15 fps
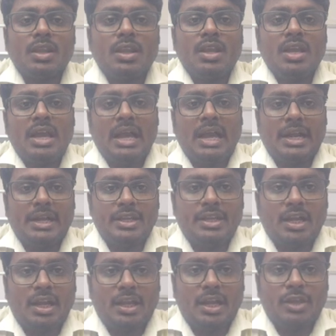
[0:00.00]
And in
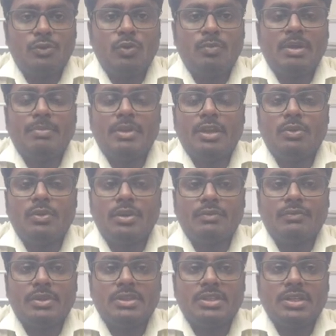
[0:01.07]
I/O mapped I/O
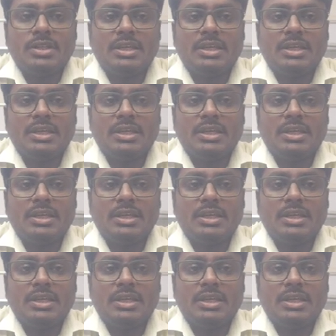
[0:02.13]
interfacing,